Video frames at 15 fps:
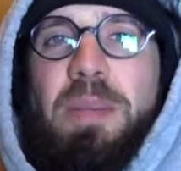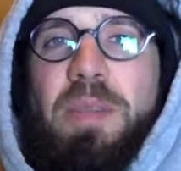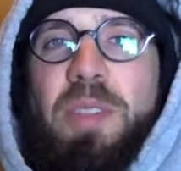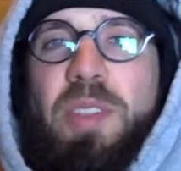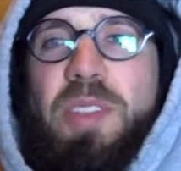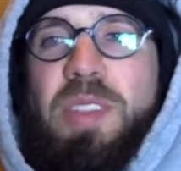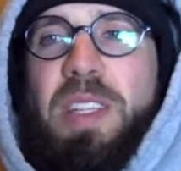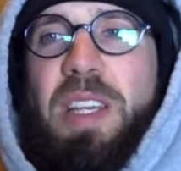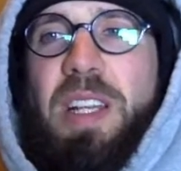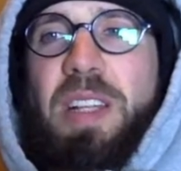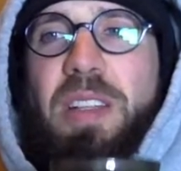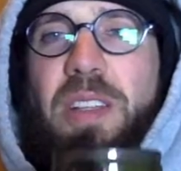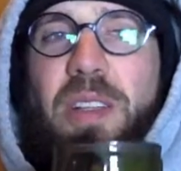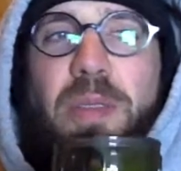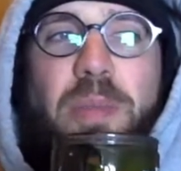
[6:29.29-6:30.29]
just to get a
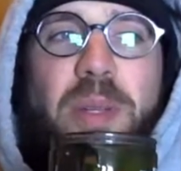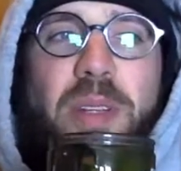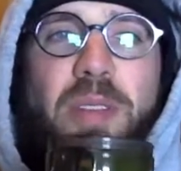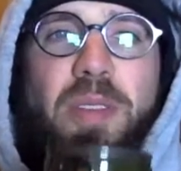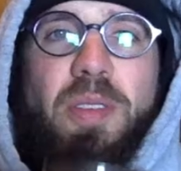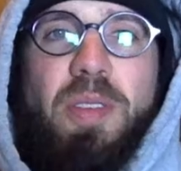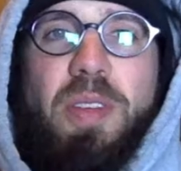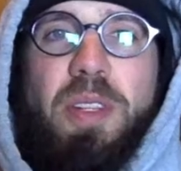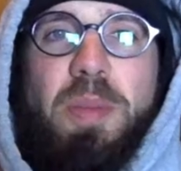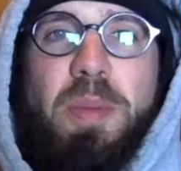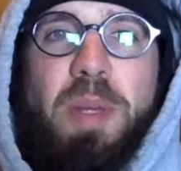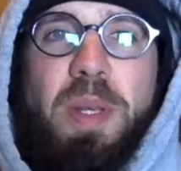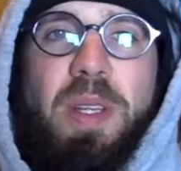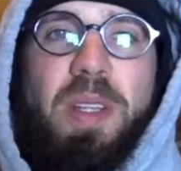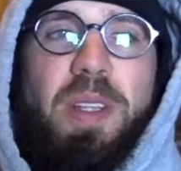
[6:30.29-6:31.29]
little bit of
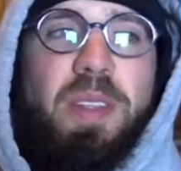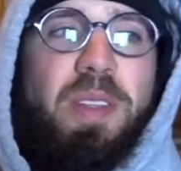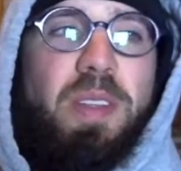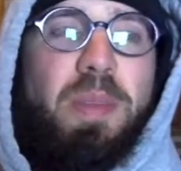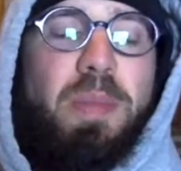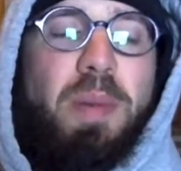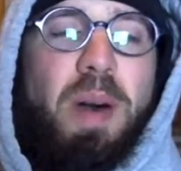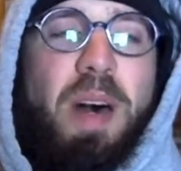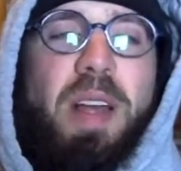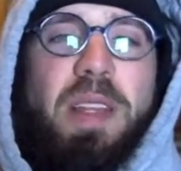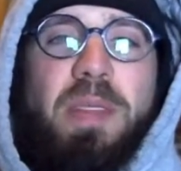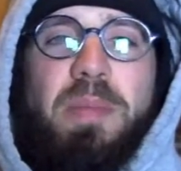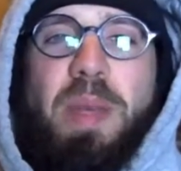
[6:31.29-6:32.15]
nourishment into the body,